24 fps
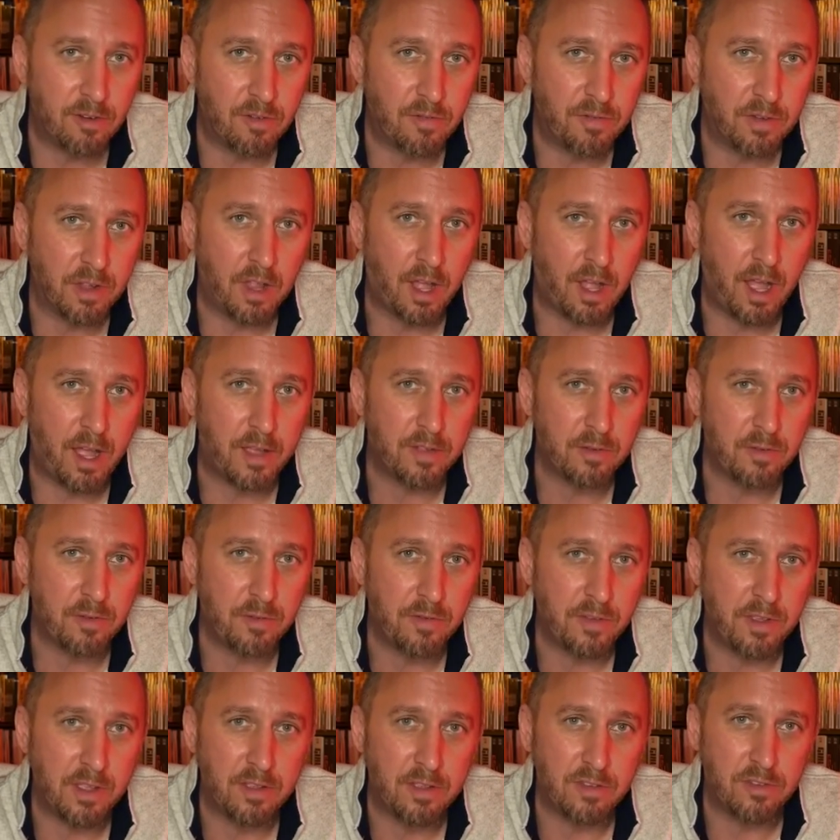
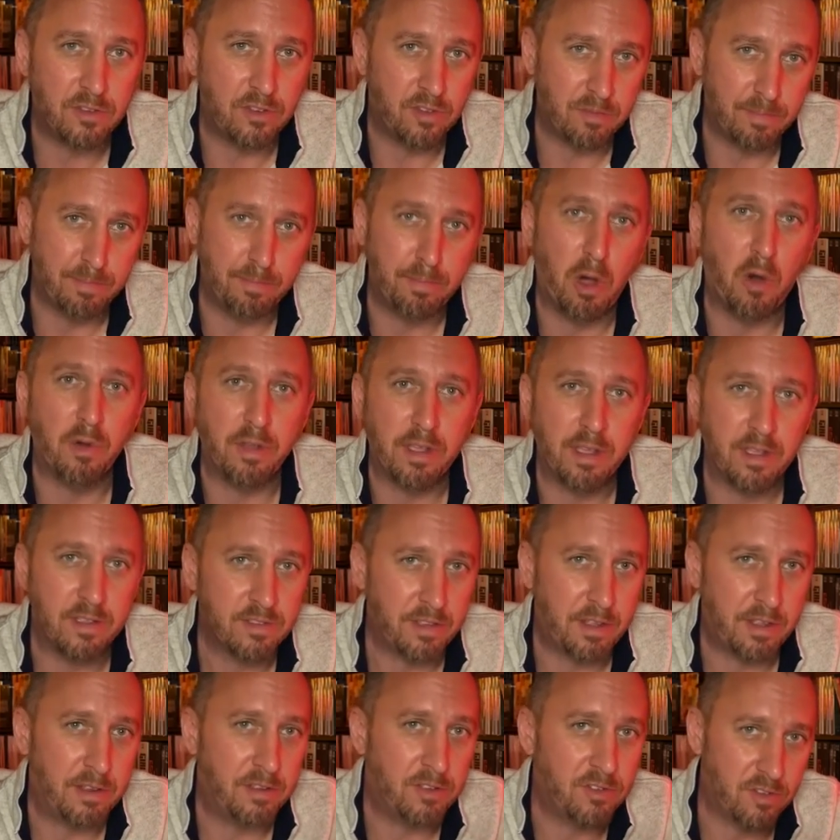philosophy is just bogus
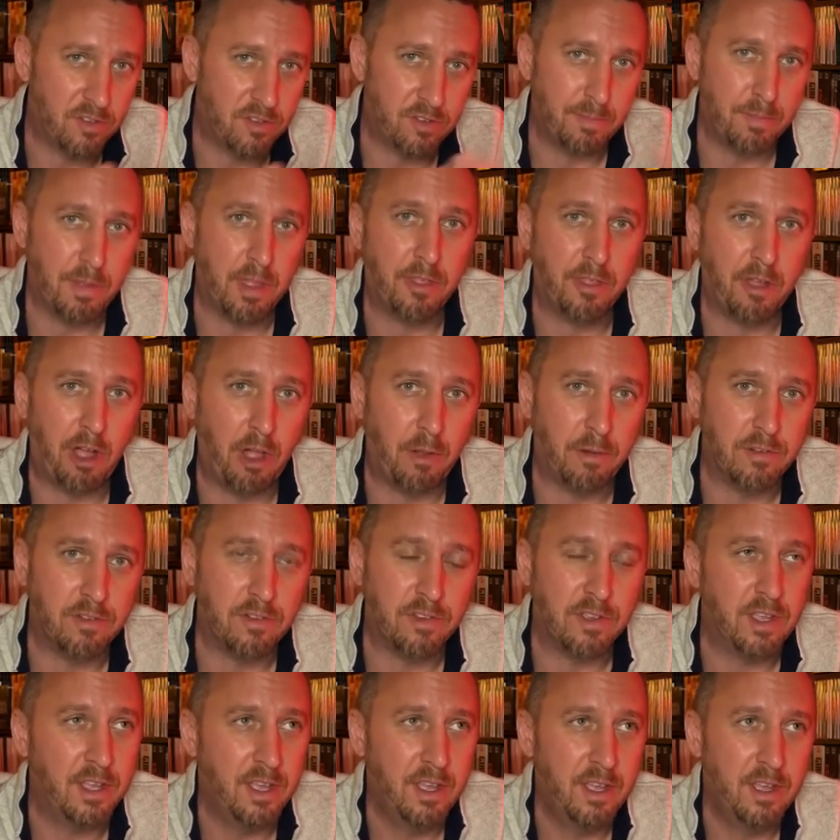and it's just mythology.